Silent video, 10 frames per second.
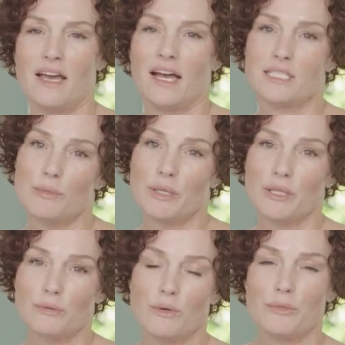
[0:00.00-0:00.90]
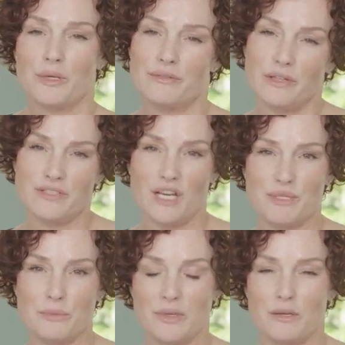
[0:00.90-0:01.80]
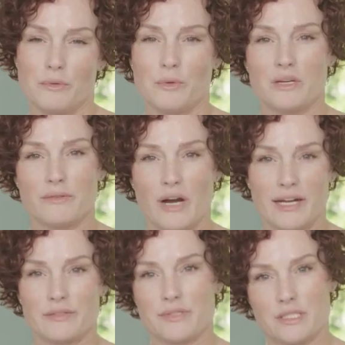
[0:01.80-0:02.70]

I typically roll three to five times a week with one of our active